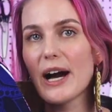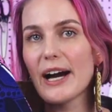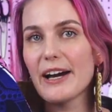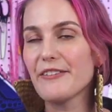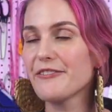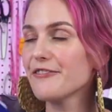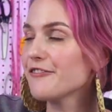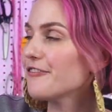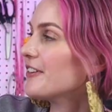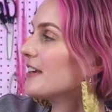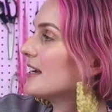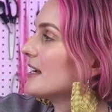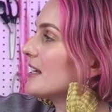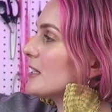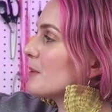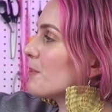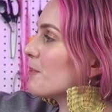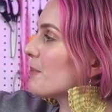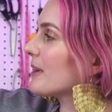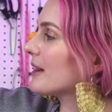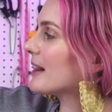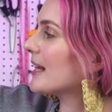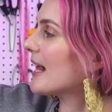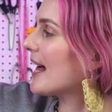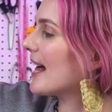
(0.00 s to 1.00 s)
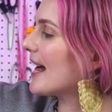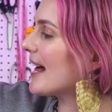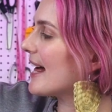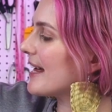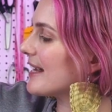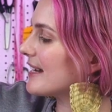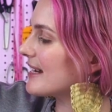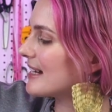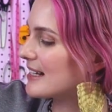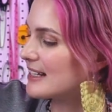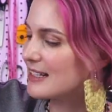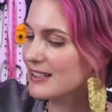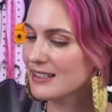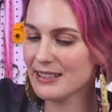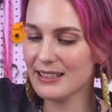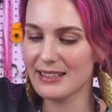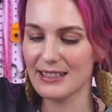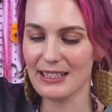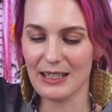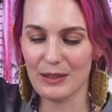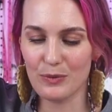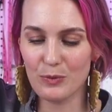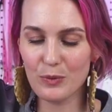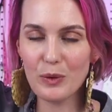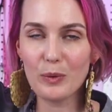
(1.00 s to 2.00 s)
I think the plan is
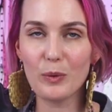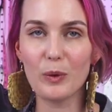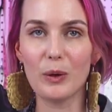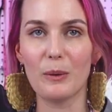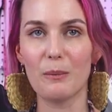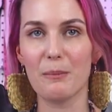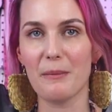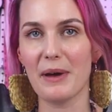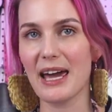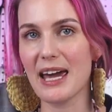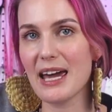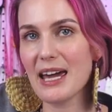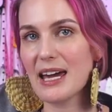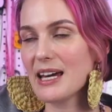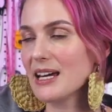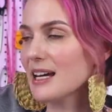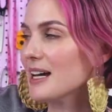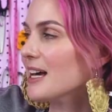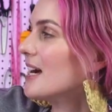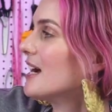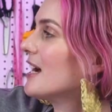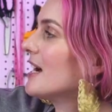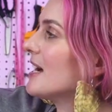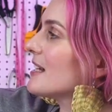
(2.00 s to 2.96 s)
that we will make